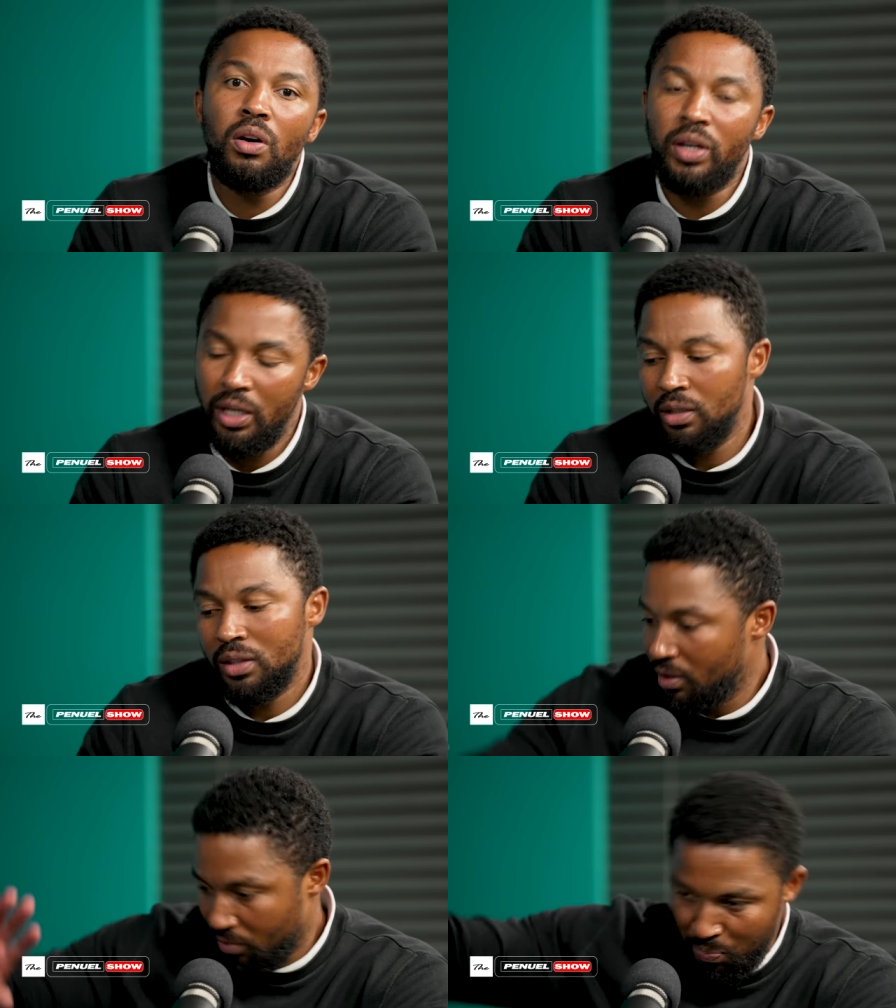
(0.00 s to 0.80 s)
Okay,
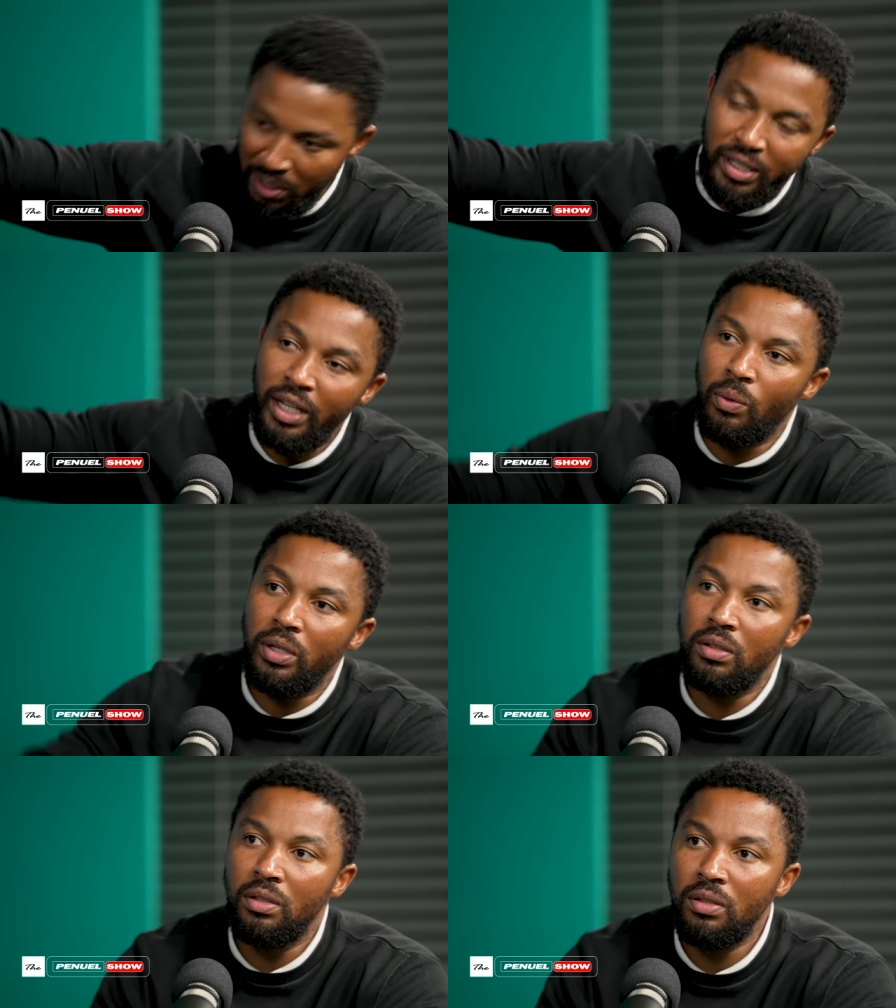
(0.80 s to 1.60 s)
then pick another
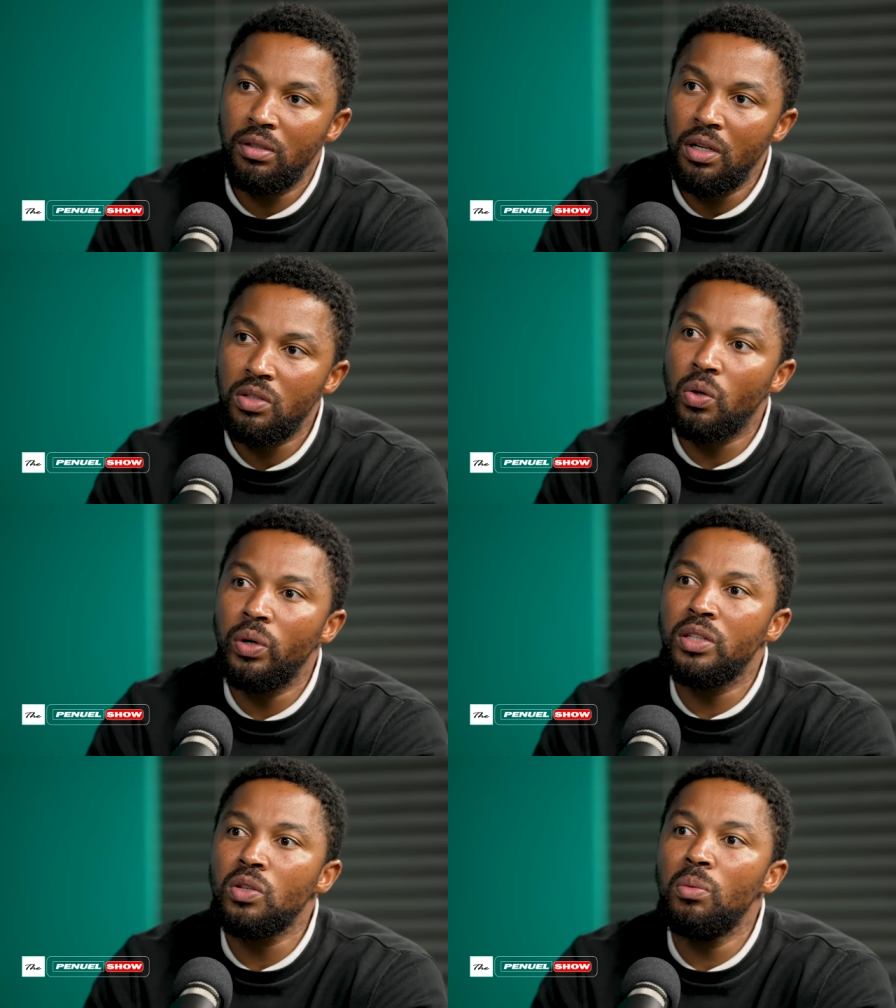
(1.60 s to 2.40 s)
one. So it's